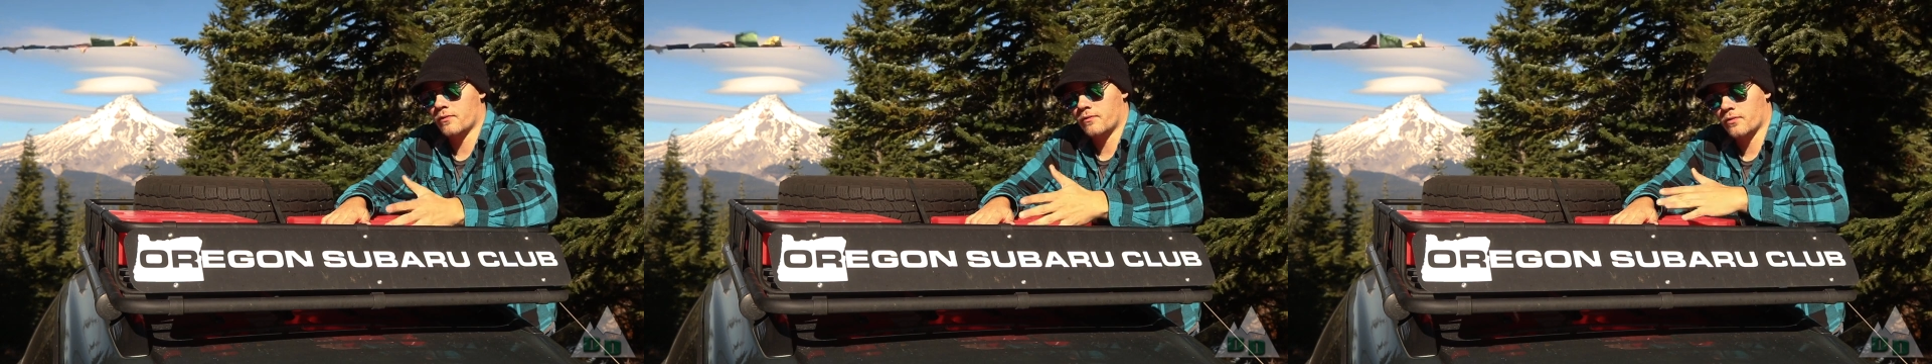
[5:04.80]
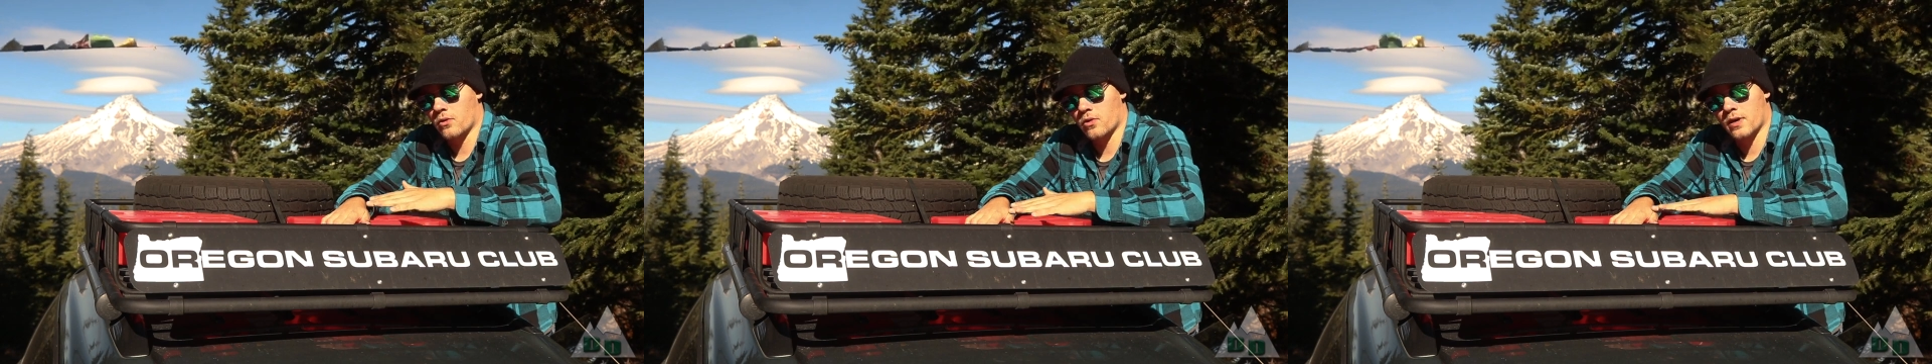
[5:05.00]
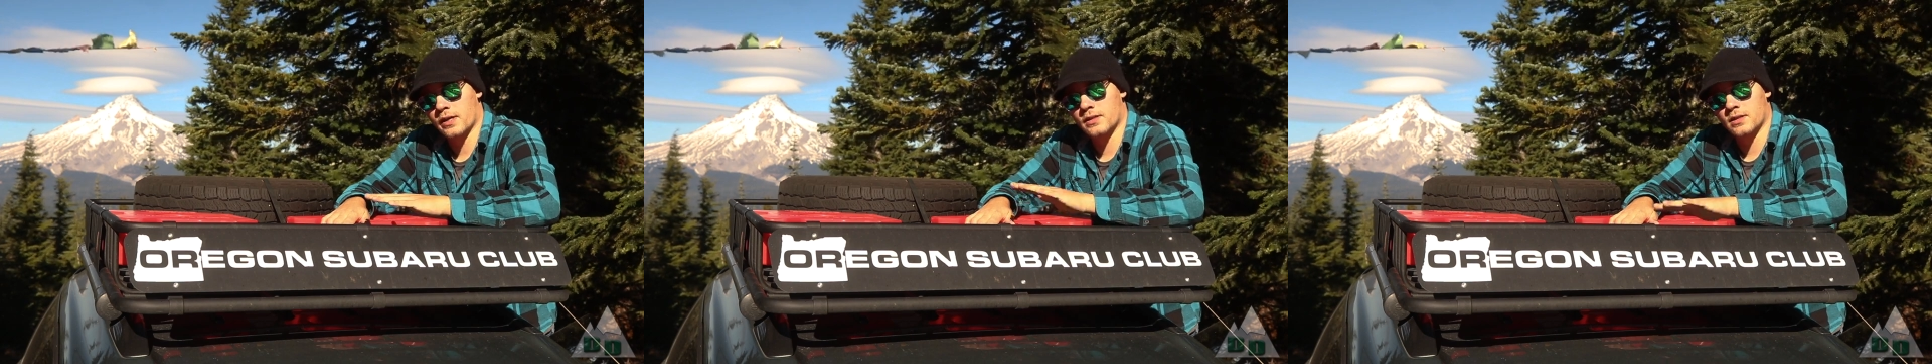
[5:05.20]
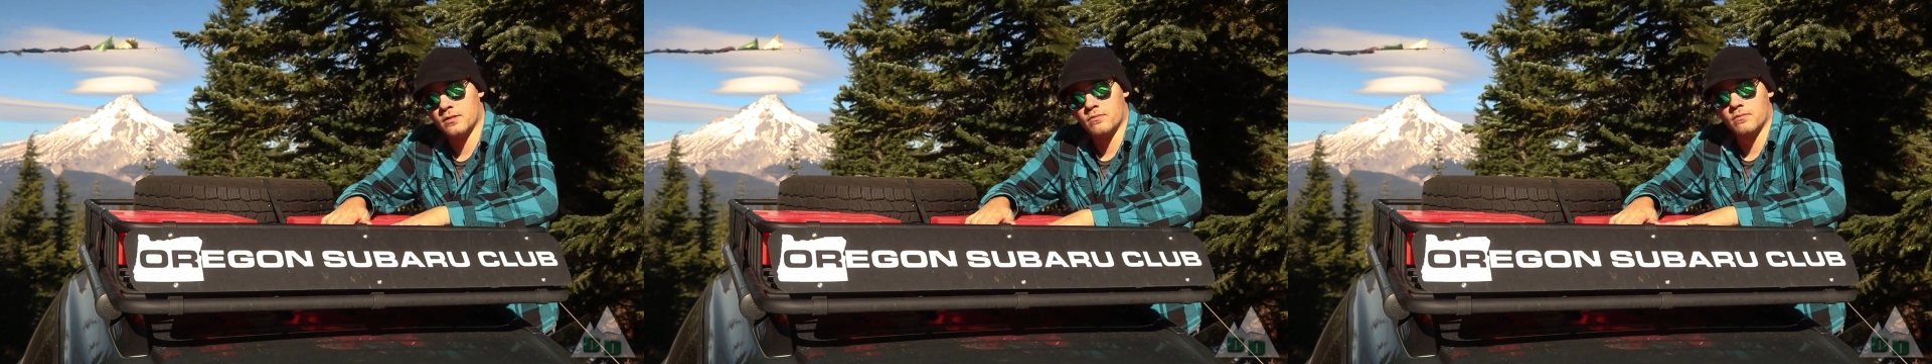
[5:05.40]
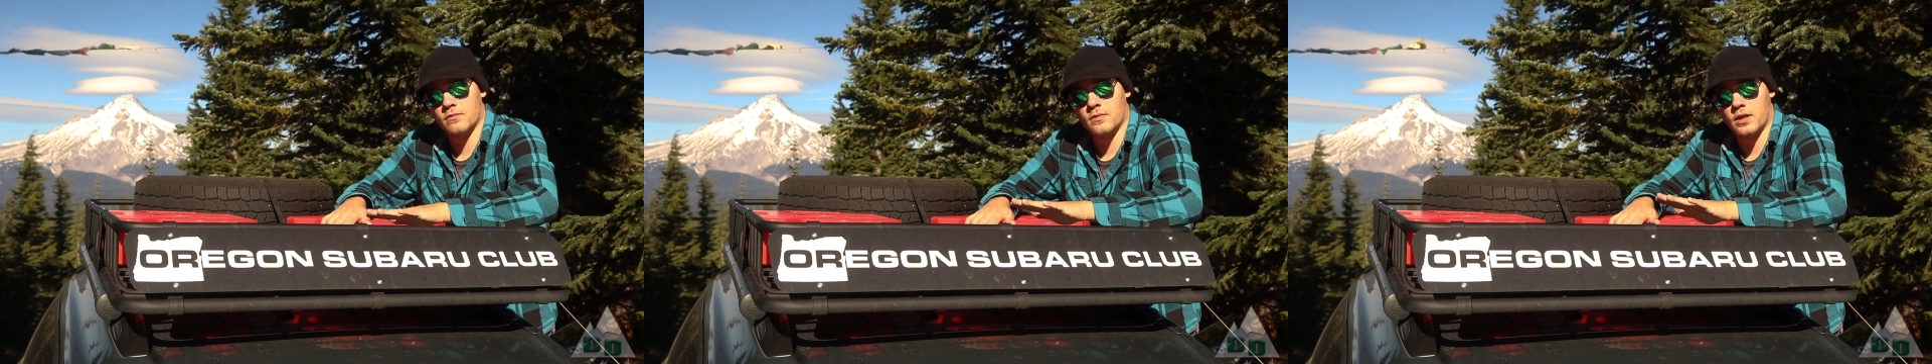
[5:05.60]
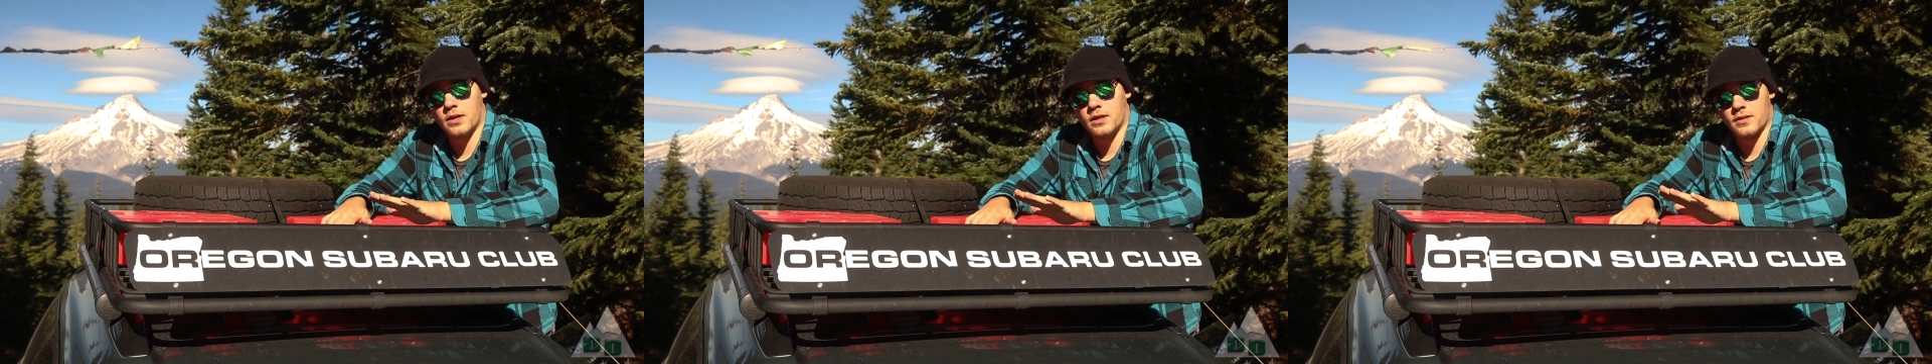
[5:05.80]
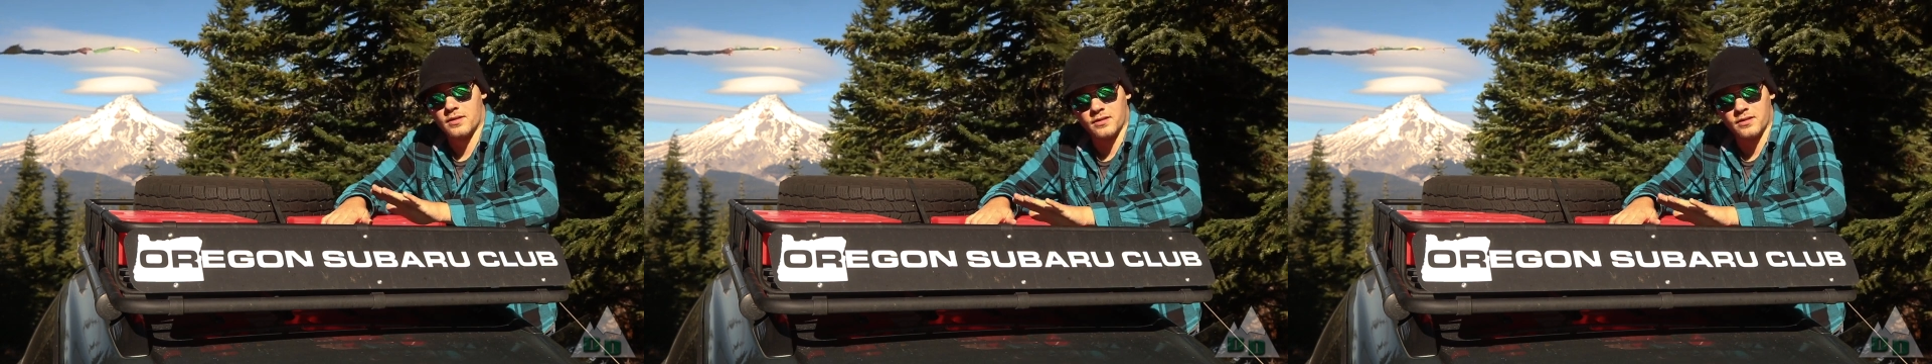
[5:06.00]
before I did uh,